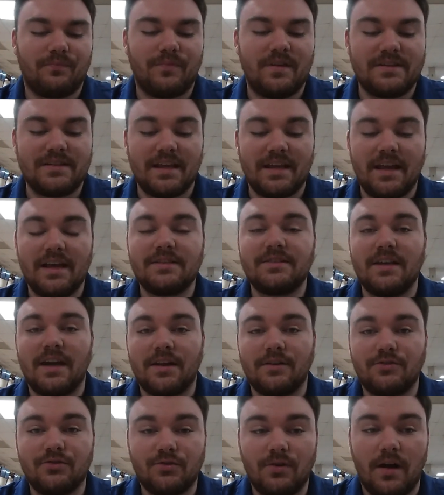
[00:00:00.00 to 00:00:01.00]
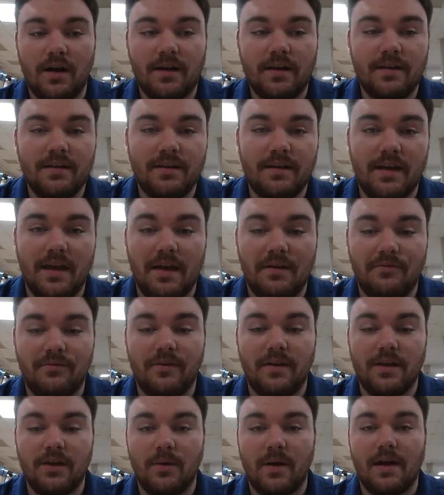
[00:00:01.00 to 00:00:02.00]
This thing hits like a truck
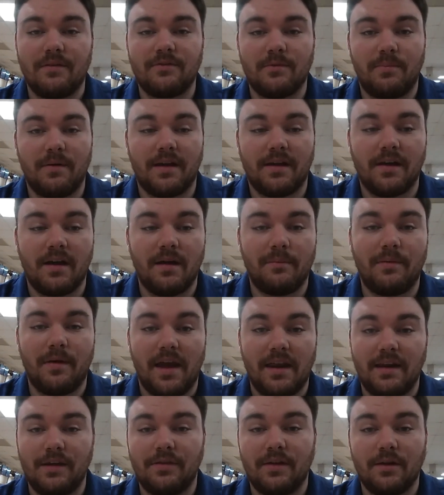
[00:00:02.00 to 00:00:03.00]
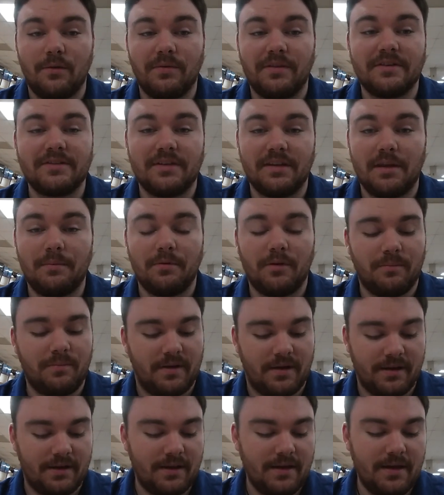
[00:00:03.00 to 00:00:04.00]
if you have to pick up anything with a sleeper
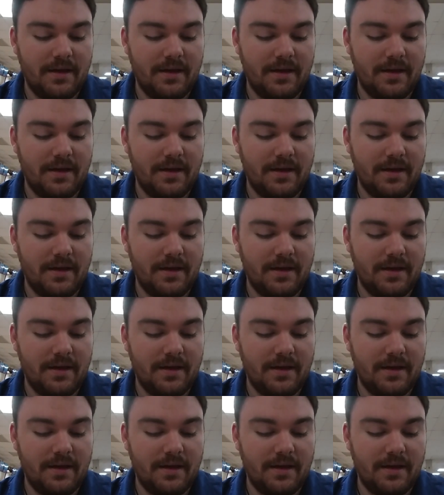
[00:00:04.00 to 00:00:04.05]
pin.